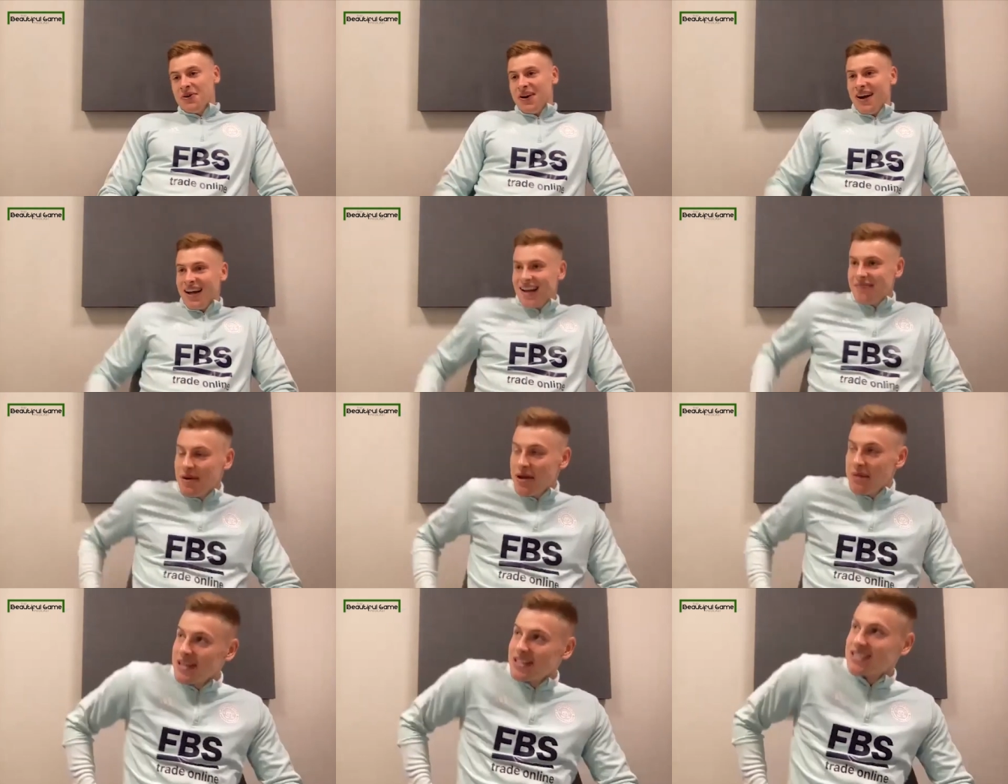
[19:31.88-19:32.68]
I, don't know.
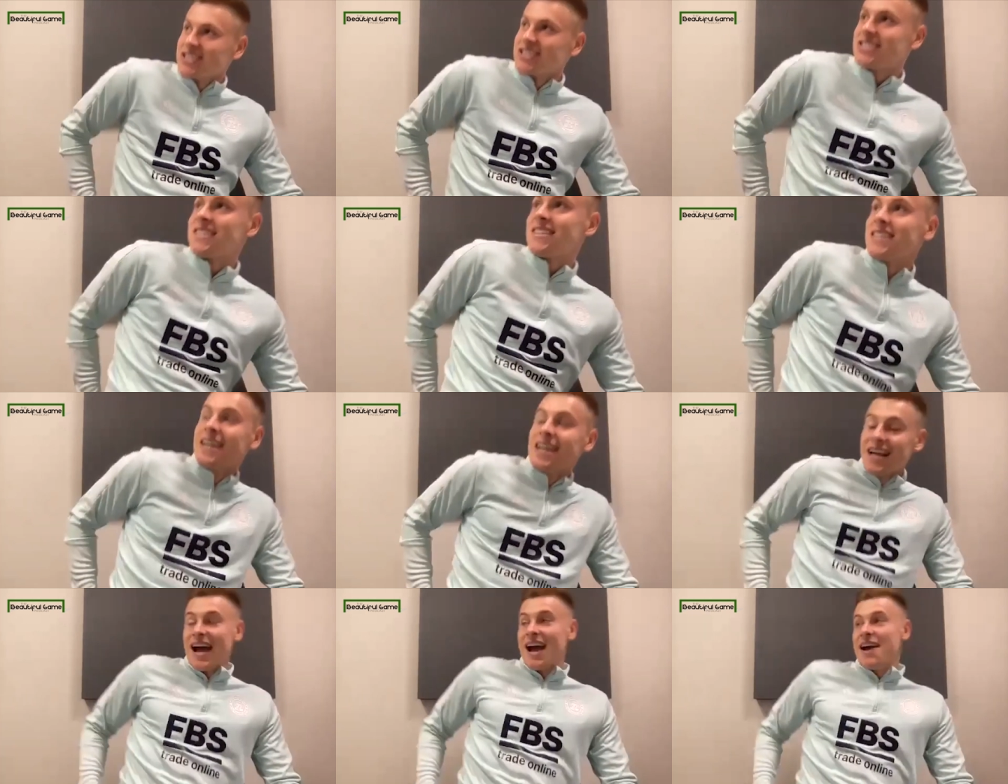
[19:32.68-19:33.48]
Uh, maybe it's just
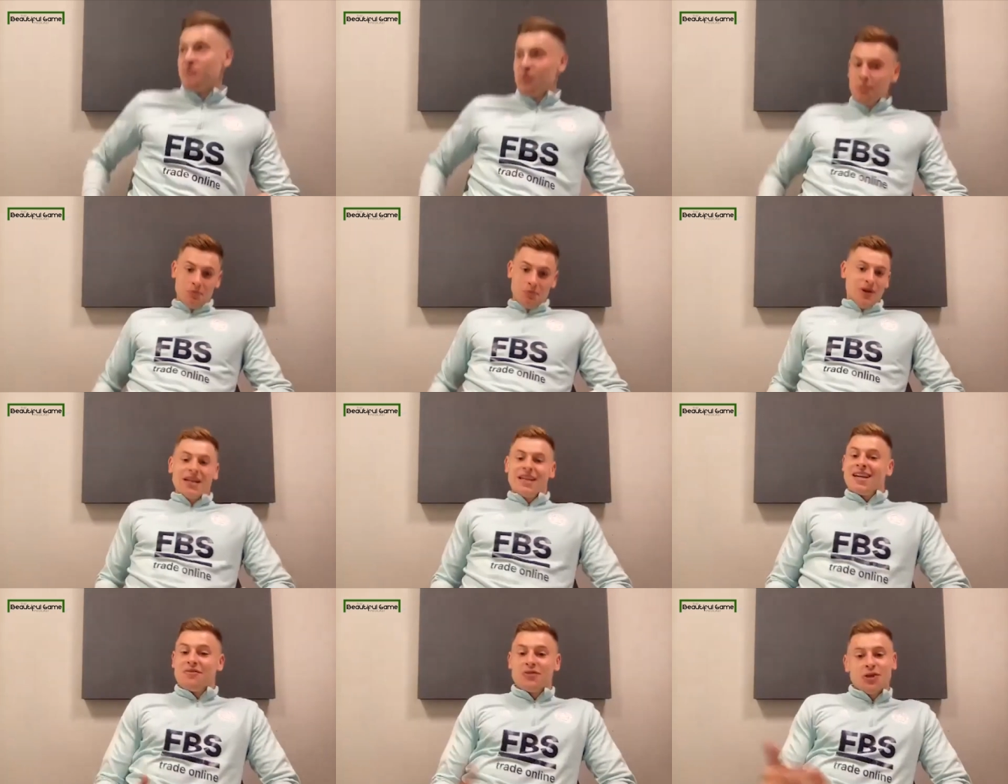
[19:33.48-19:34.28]
everyone
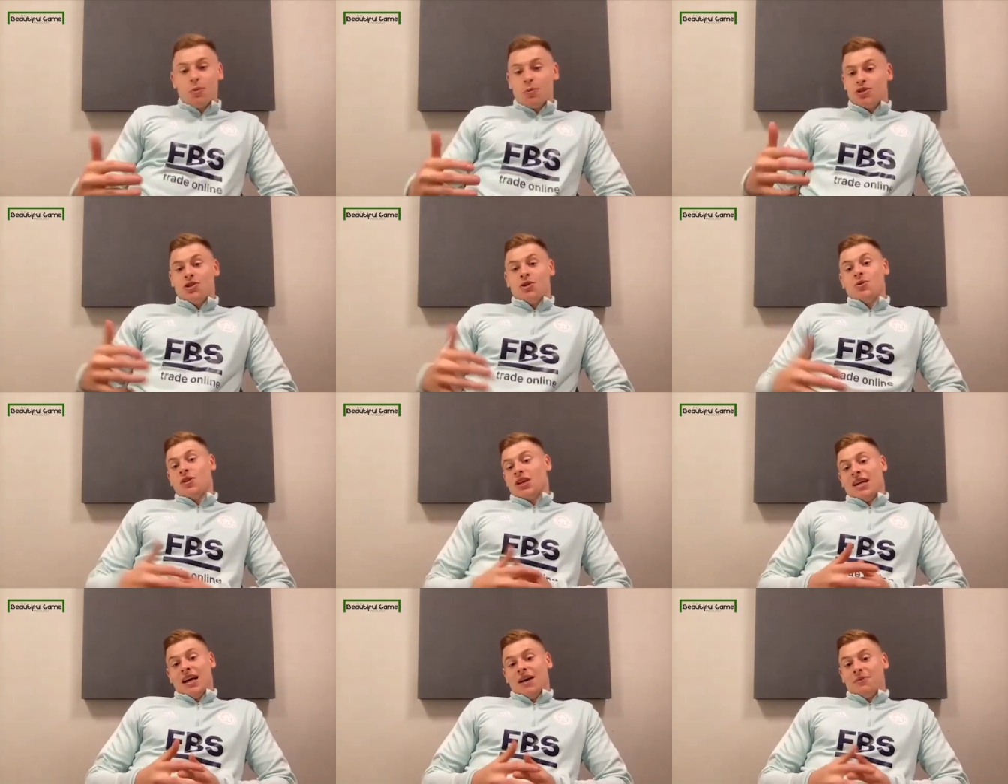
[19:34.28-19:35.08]
being given the
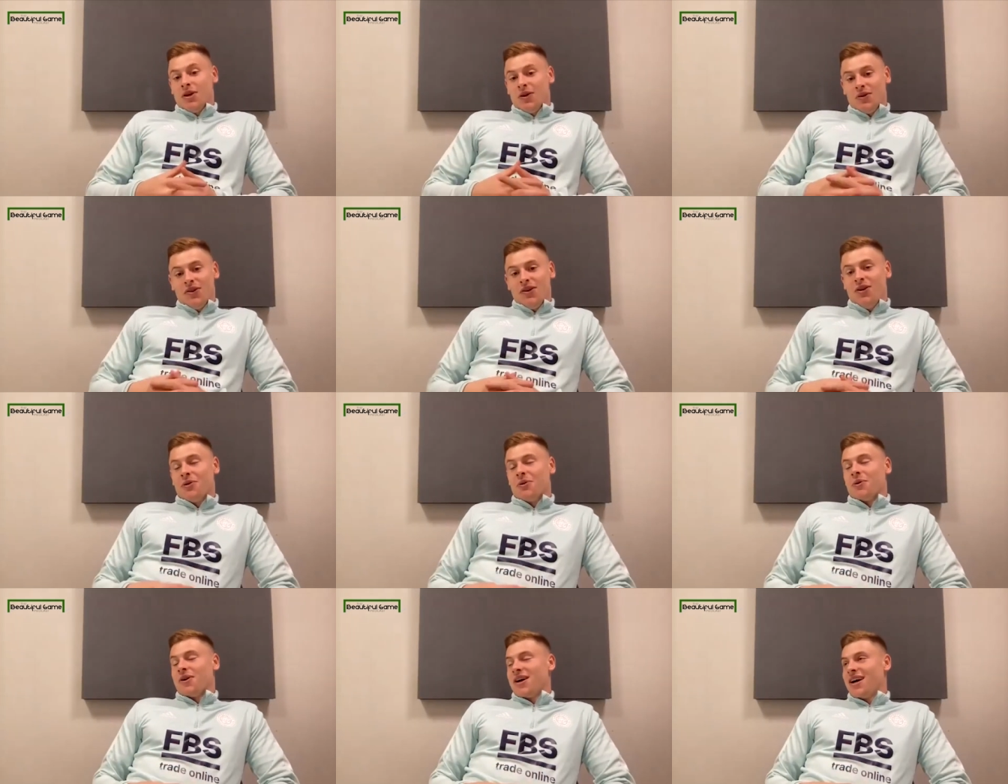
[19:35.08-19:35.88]
opportunity. I don't
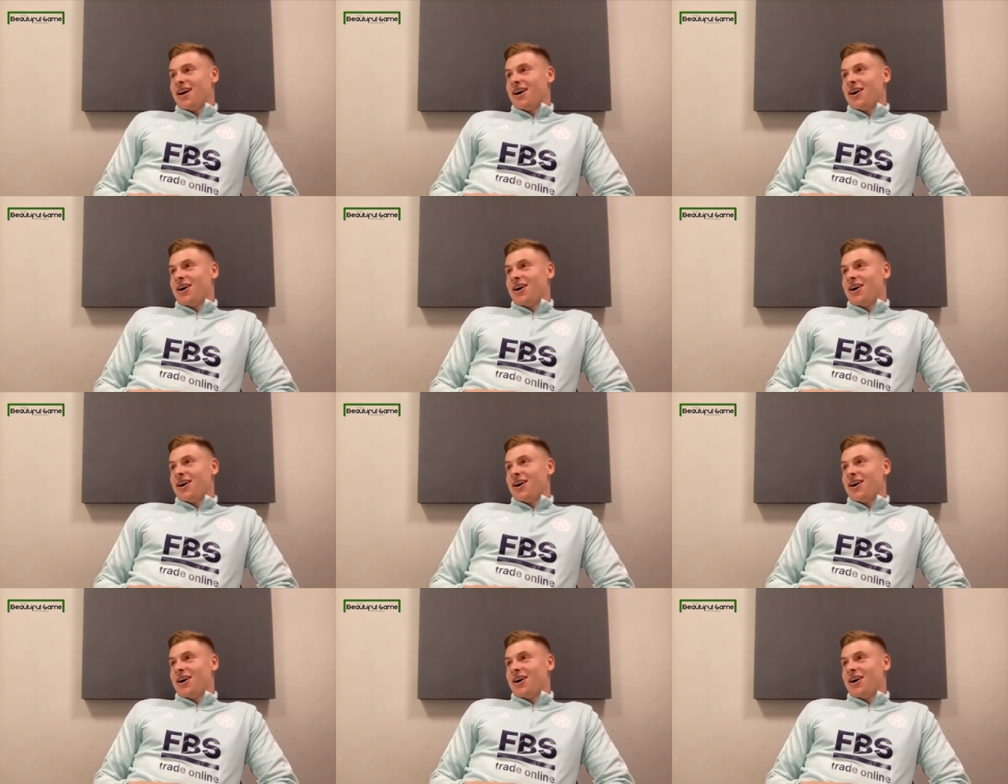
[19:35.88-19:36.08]
know.